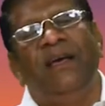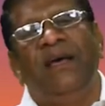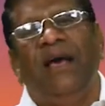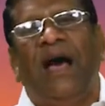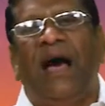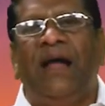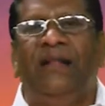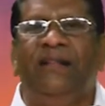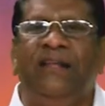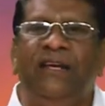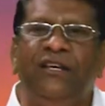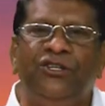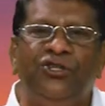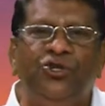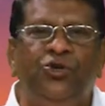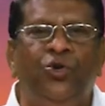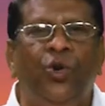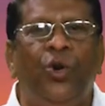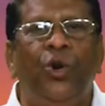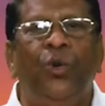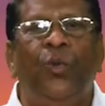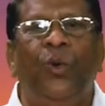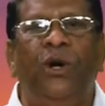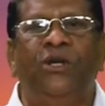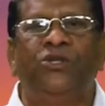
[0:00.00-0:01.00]
And his
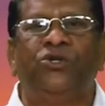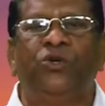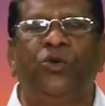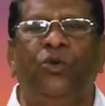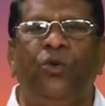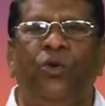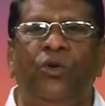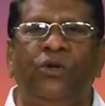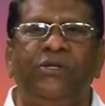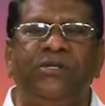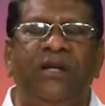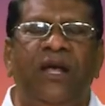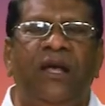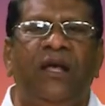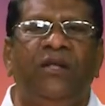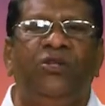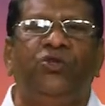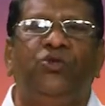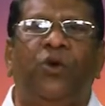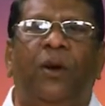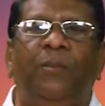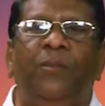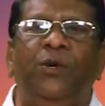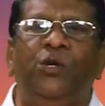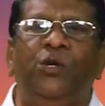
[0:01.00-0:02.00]
door was closed. Swami